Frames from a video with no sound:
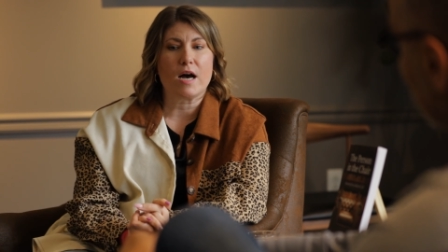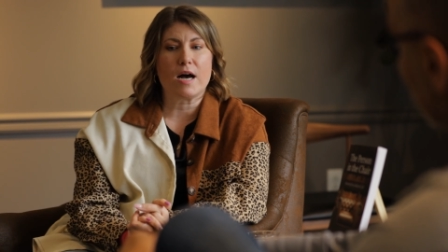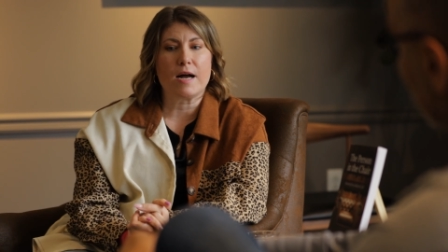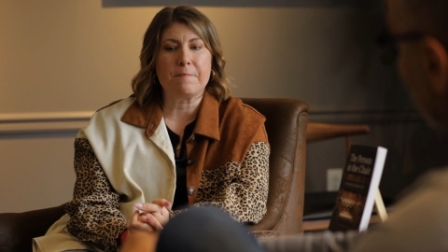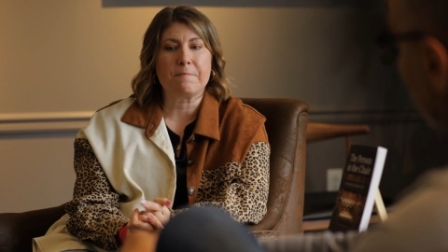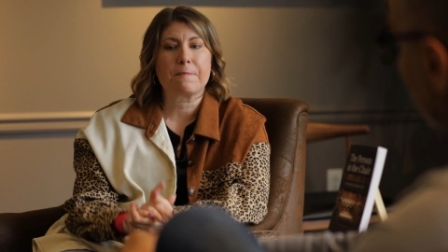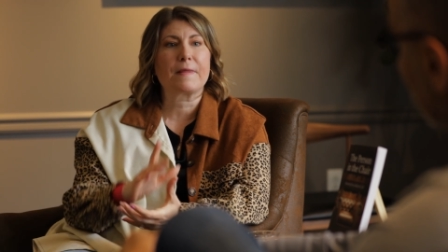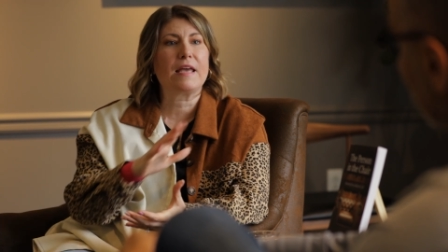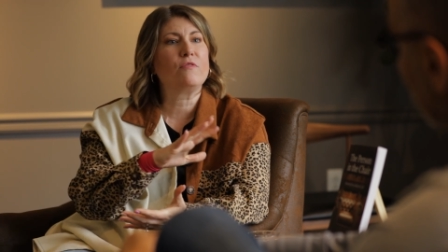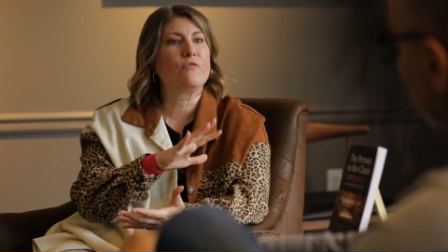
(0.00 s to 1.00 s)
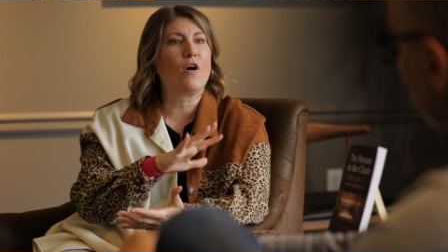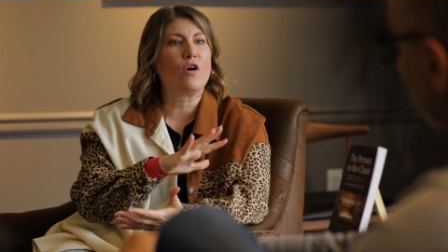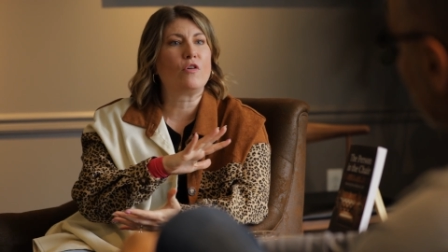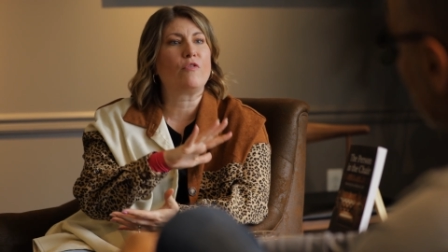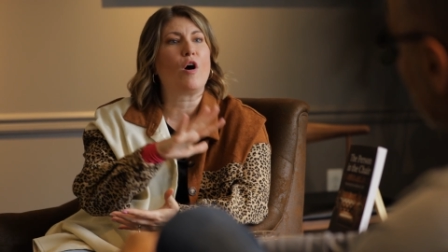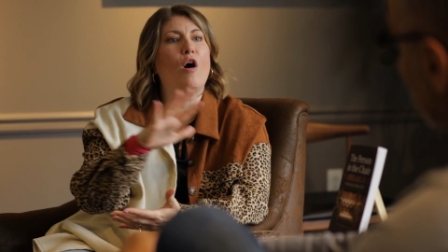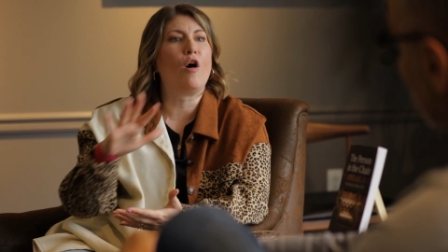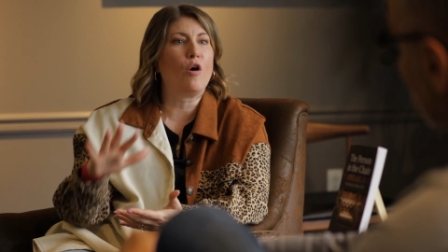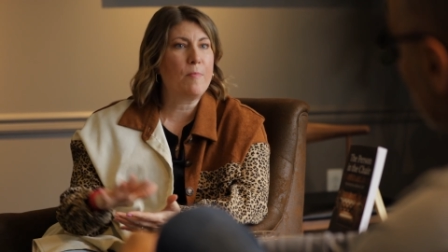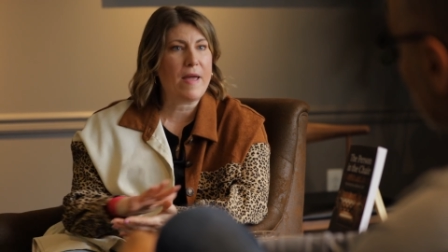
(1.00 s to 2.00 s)
um, involve
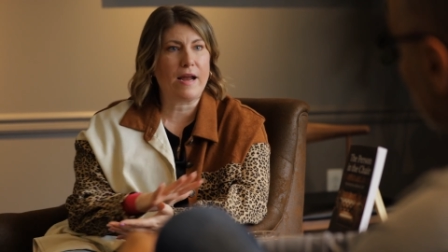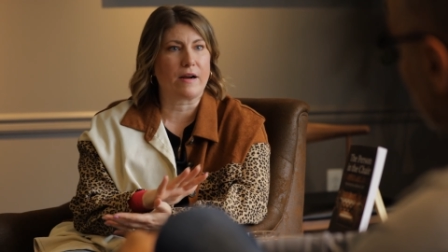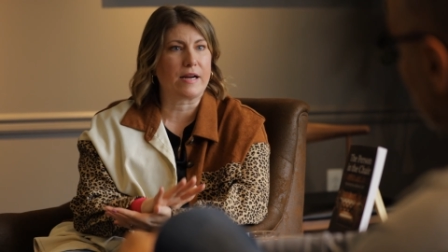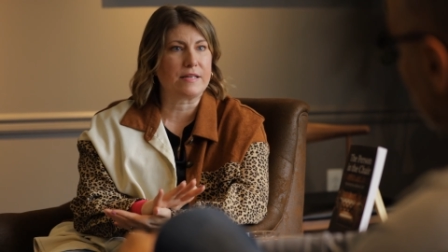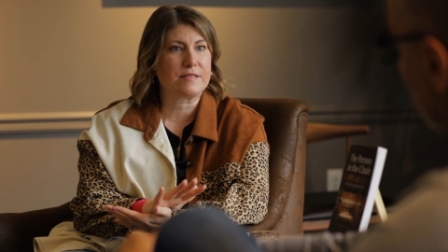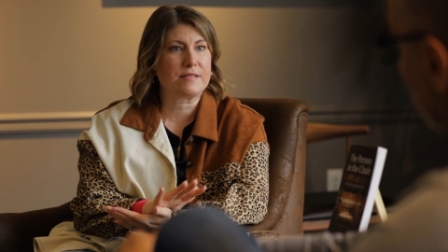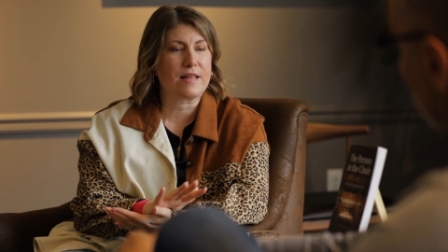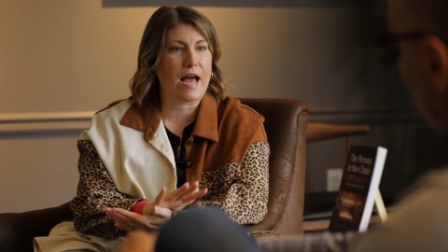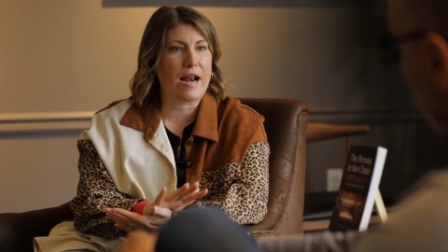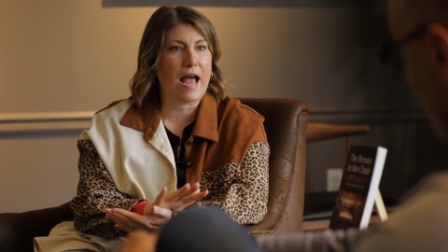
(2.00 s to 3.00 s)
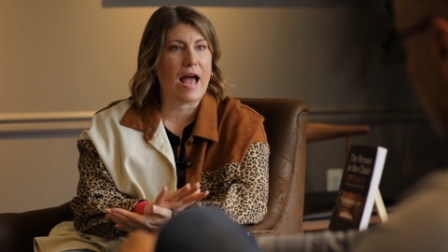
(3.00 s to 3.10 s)
all parents that mm-hmm.